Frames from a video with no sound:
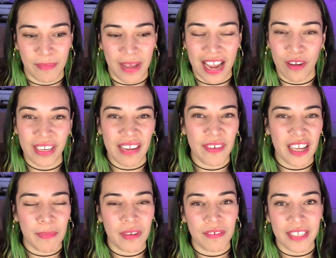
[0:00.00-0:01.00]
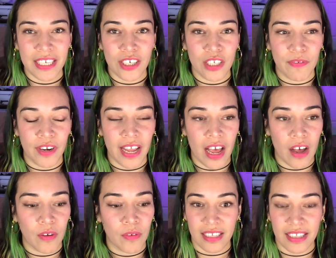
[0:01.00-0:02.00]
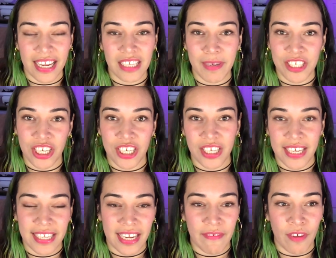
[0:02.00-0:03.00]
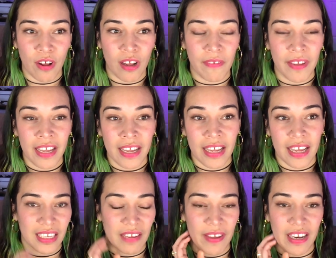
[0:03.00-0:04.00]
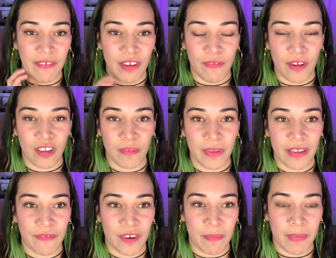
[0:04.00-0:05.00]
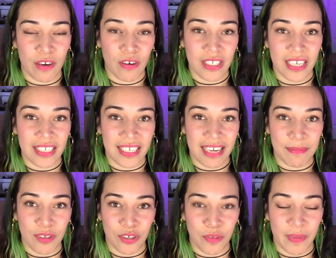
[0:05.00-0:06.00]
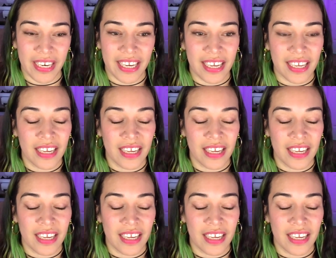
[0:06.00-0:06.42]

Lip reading: I only have a couple of tiers for now. Things might change as I evolve. If any of y'all follow me from my corset type social media,